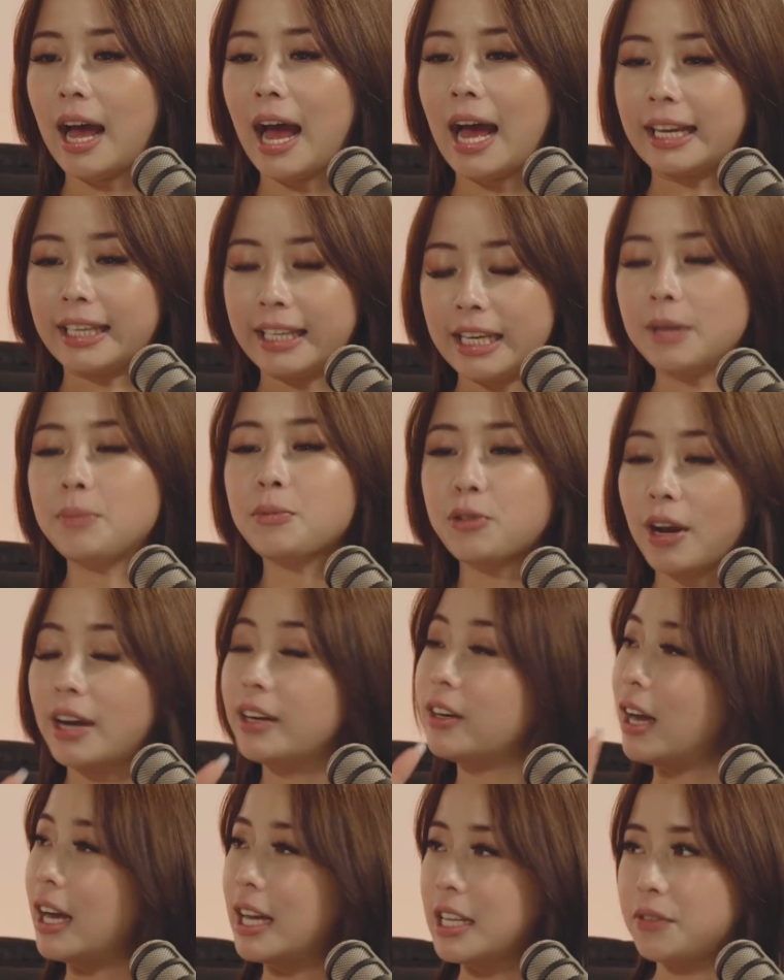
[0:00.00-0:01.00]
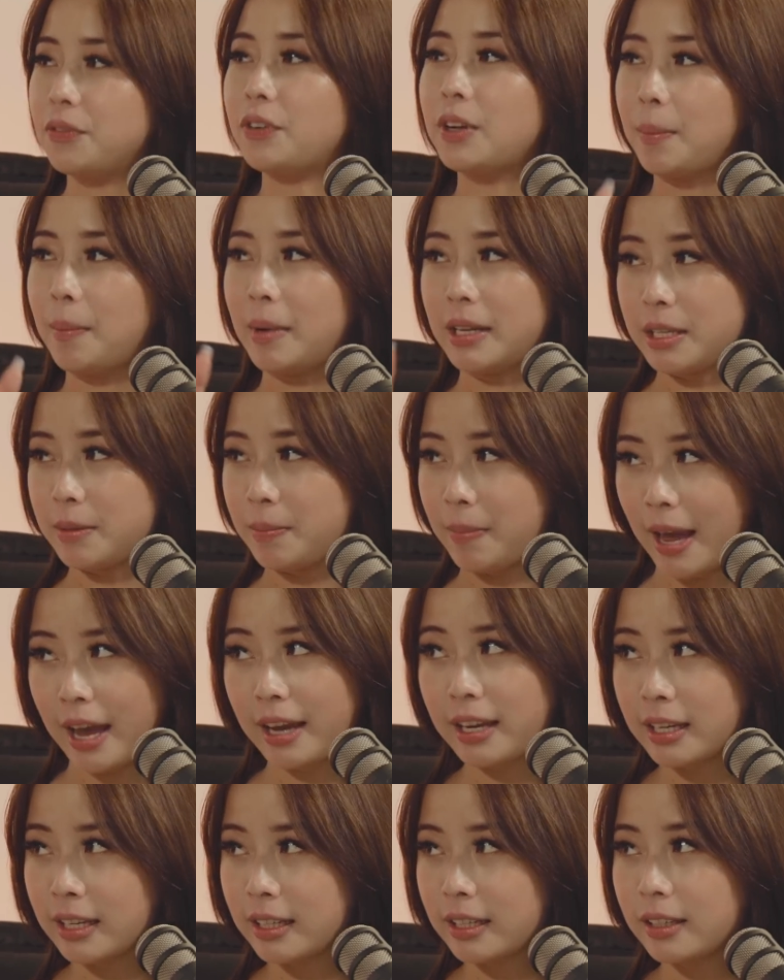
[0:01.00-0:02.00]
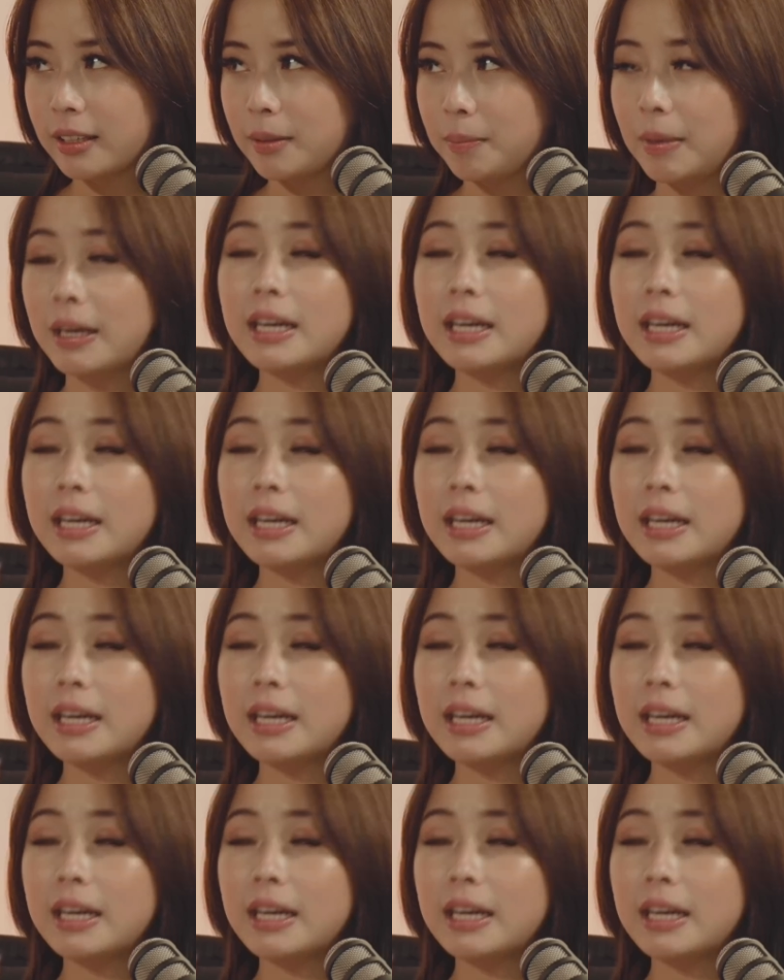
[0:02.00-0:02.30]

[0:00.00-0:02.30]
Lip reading: I keep trying to ask for the money back, but